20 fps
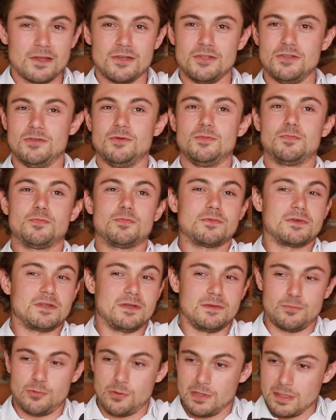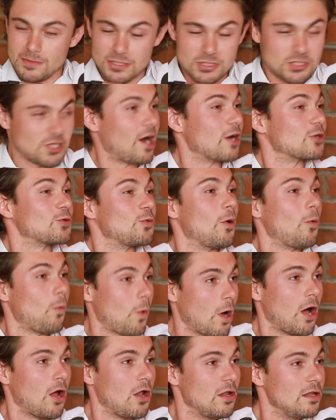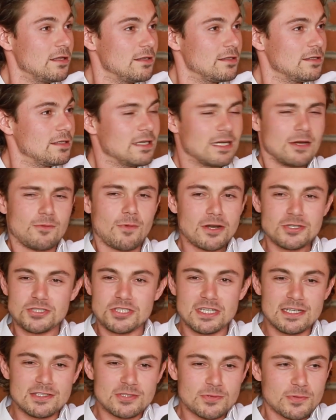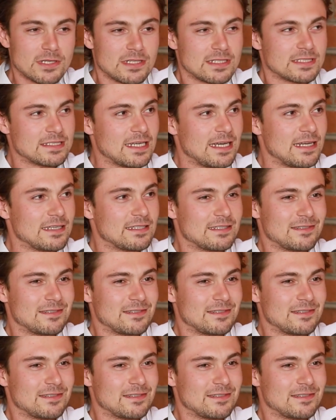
You can pretty much talk to a wall. Why don't you get into real estate?